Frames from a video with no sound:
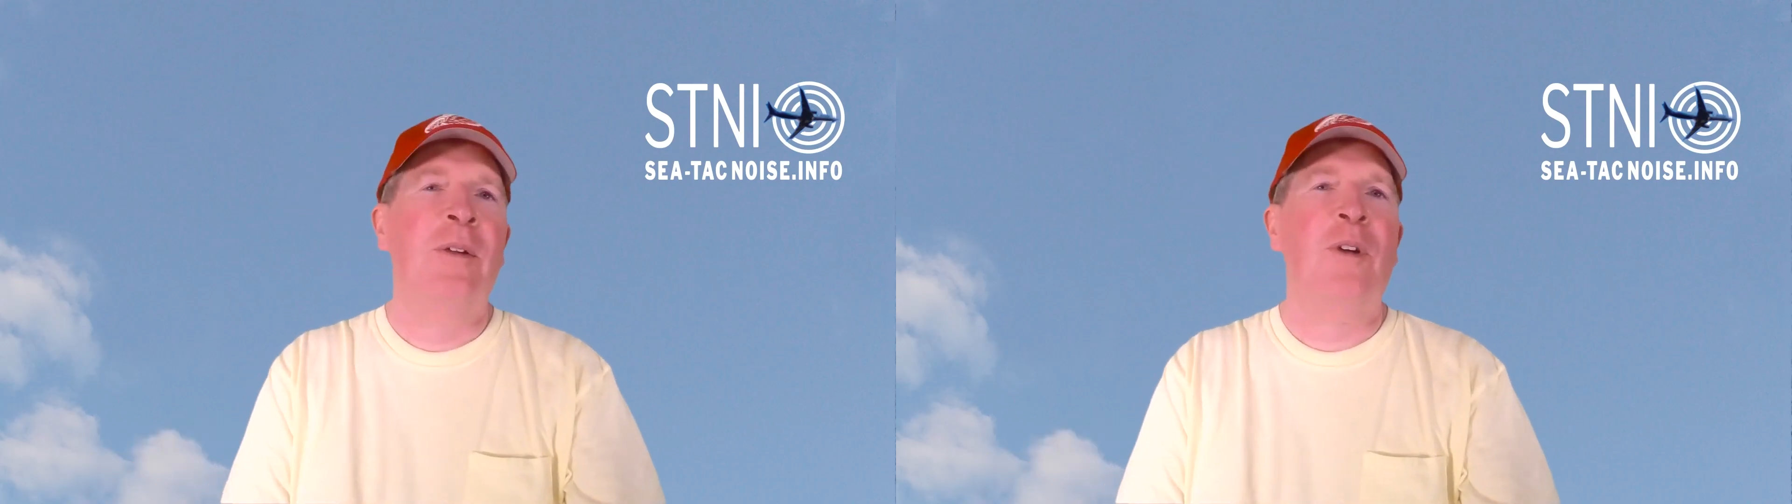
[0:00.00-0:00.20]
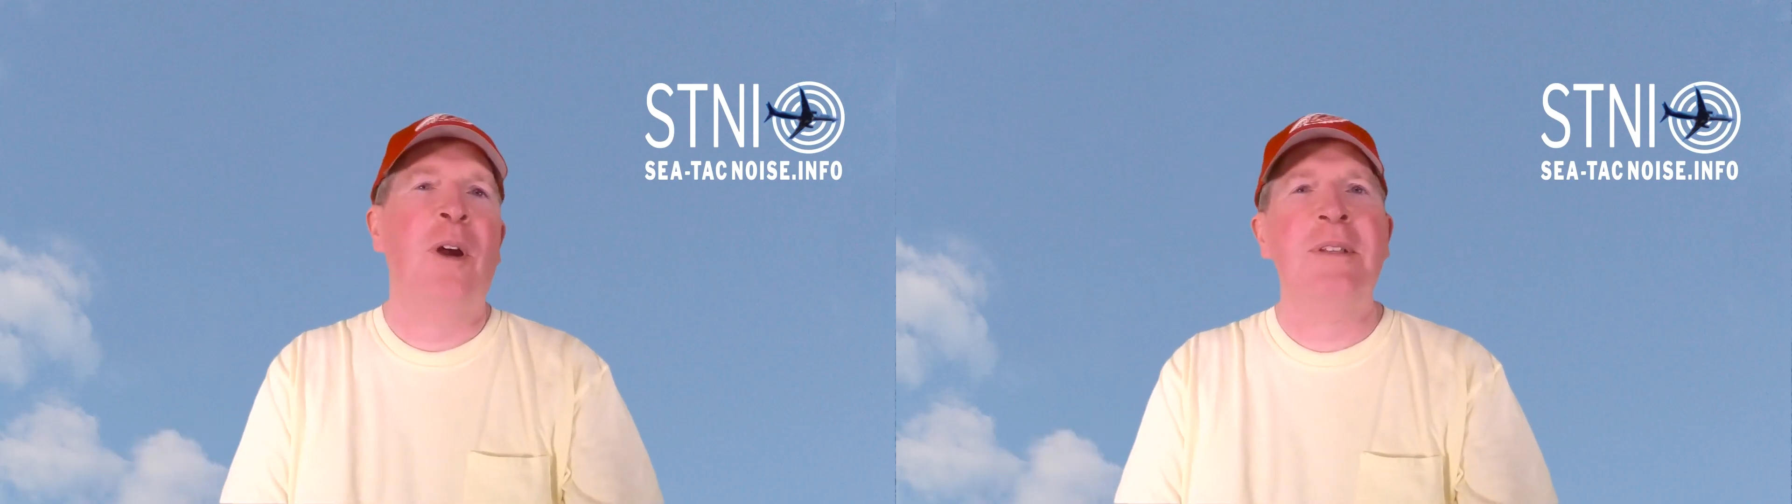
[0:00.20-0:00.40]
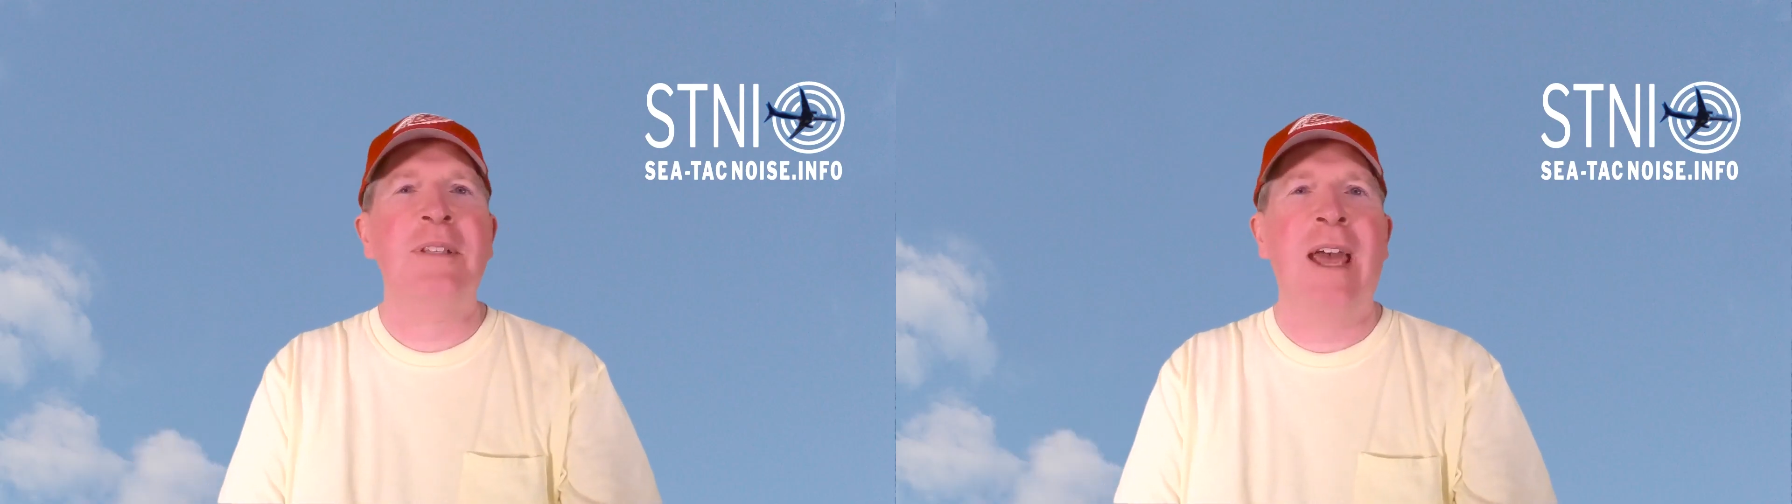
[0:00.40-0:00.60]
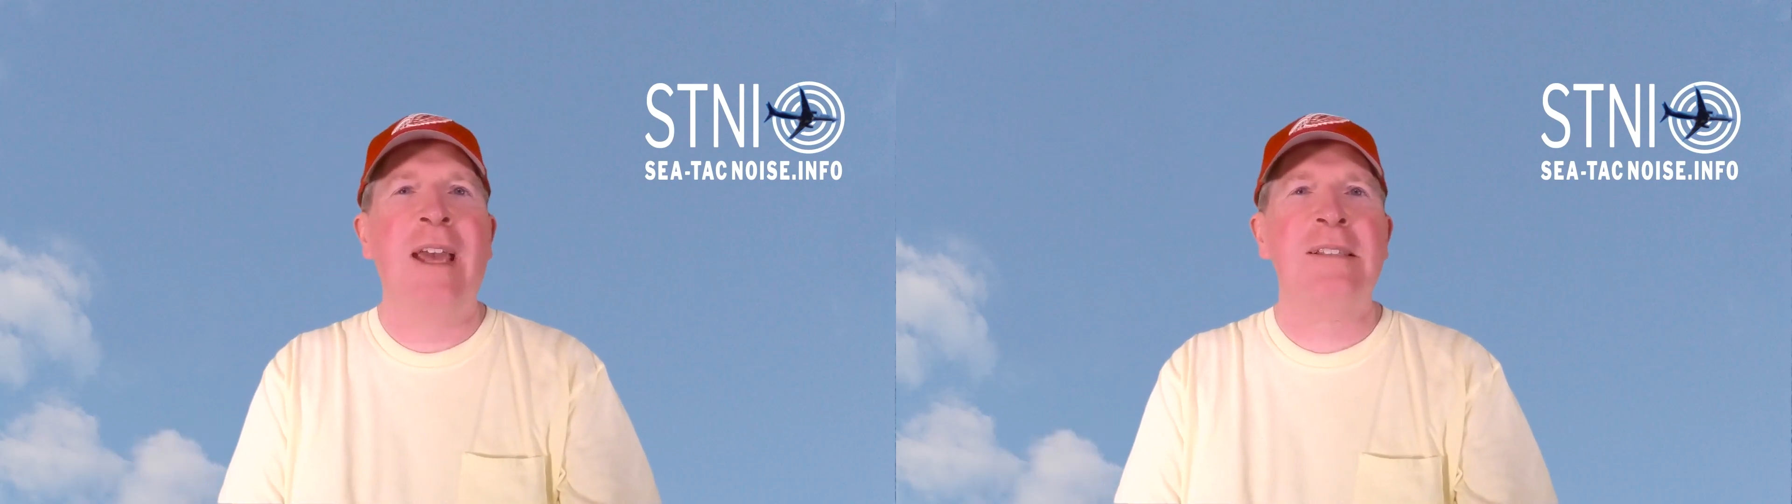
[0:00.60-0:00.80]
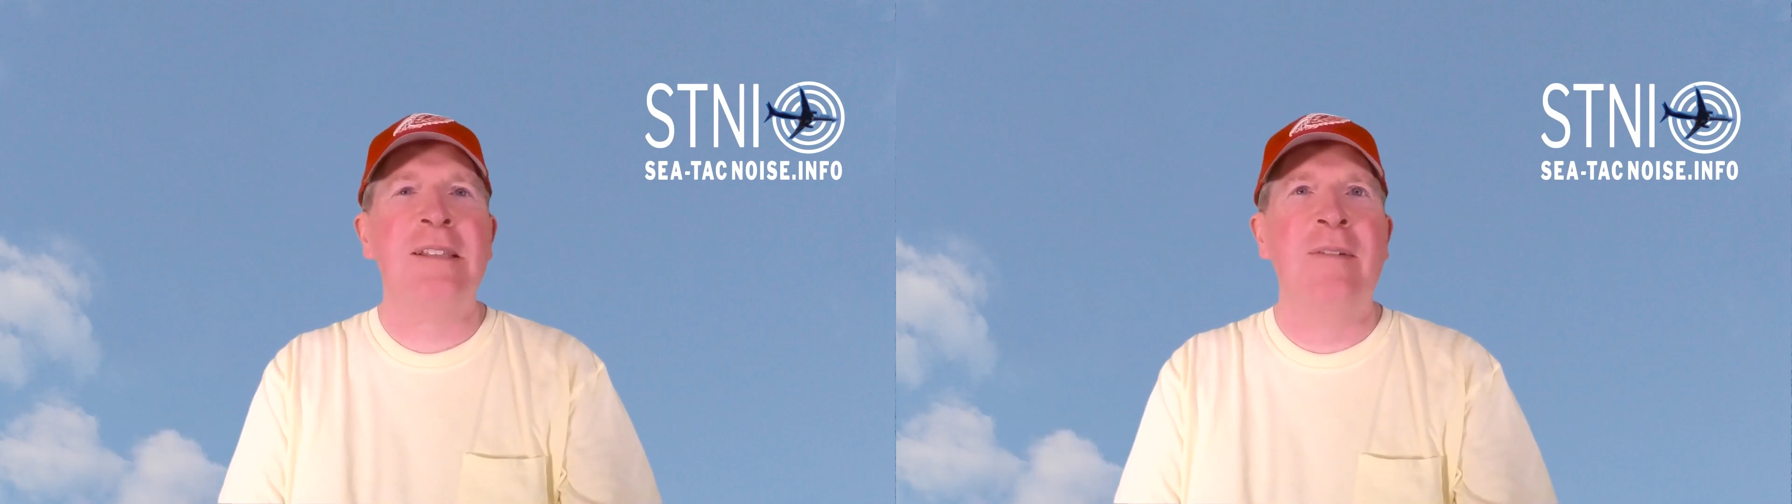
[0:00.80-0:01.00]
from the
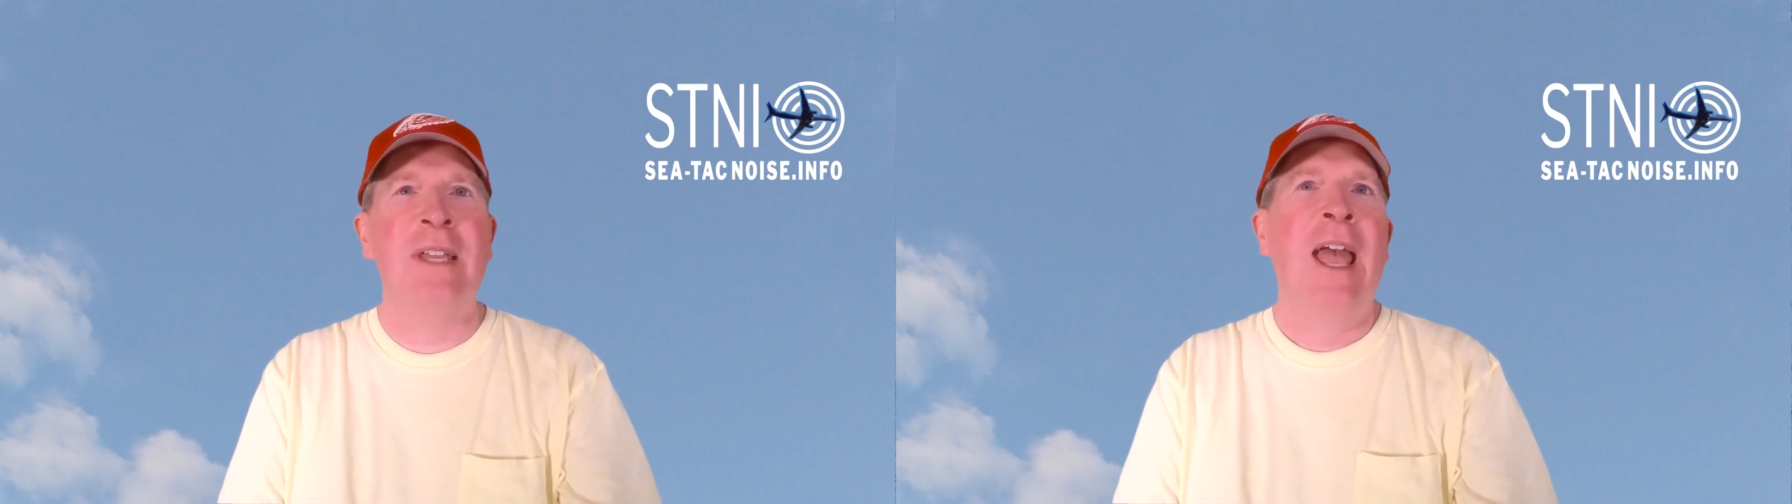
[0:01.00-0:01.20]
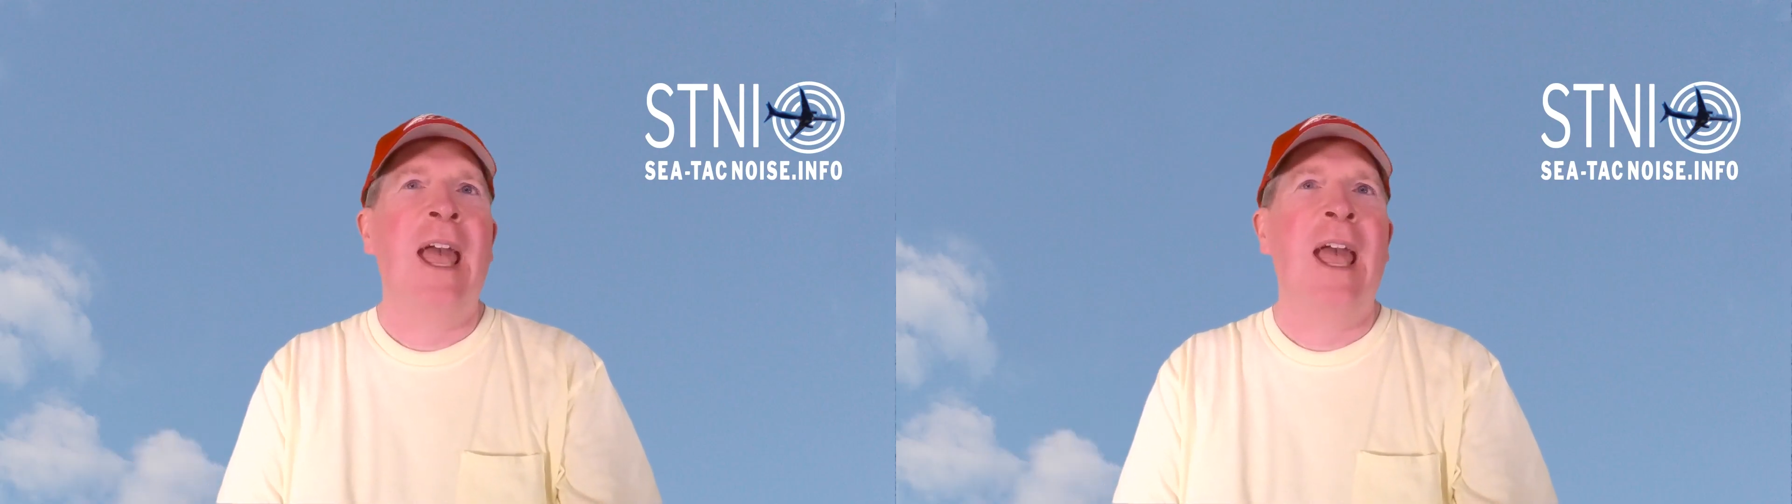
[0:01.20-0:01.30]
tax levy